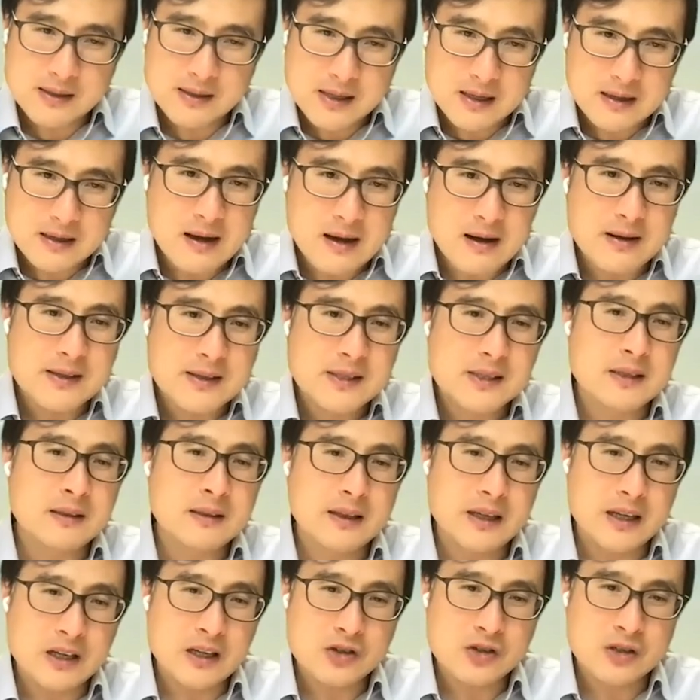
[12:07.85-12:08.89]
but it's a
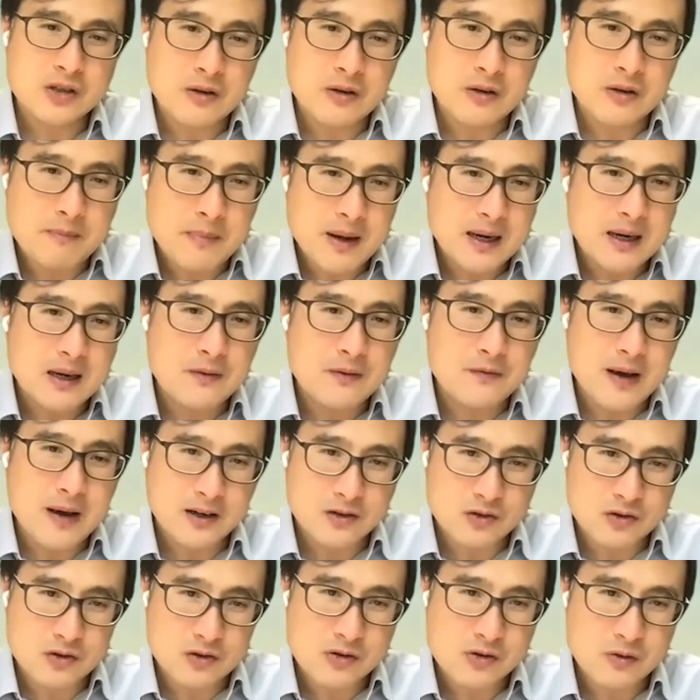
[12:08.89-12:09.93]
constellation of
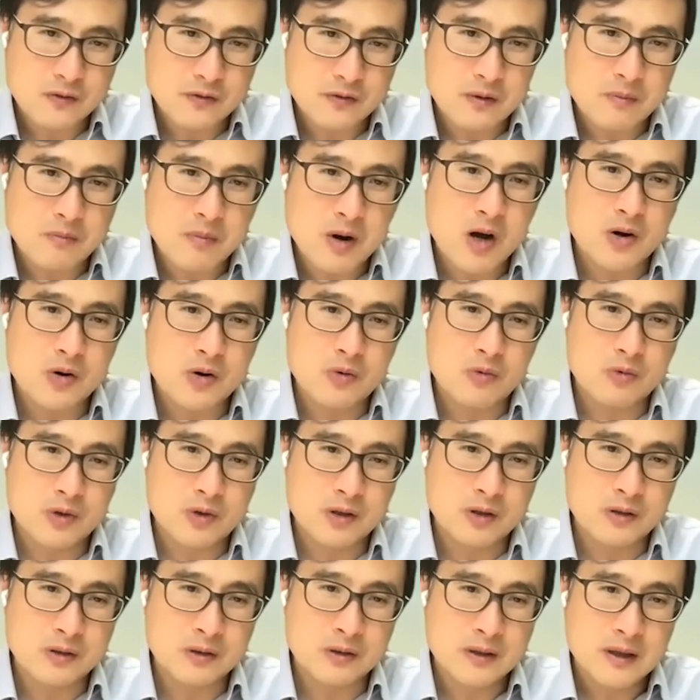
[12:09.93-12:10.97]
many factors of the
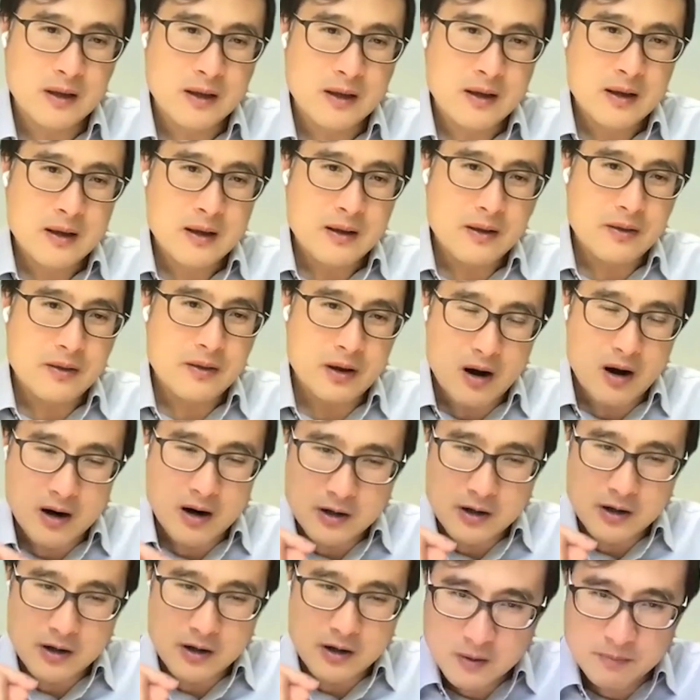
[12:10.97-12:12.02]
modern world
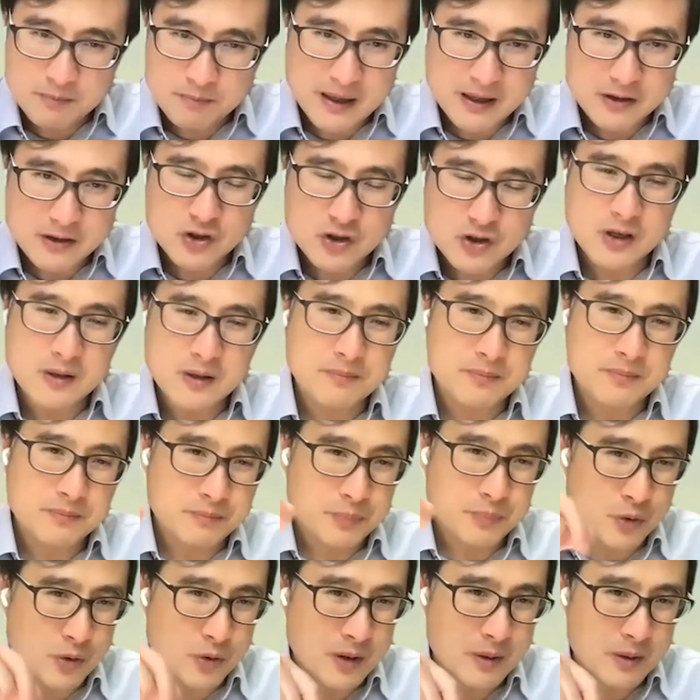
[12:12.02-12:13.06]
that are chip by chip,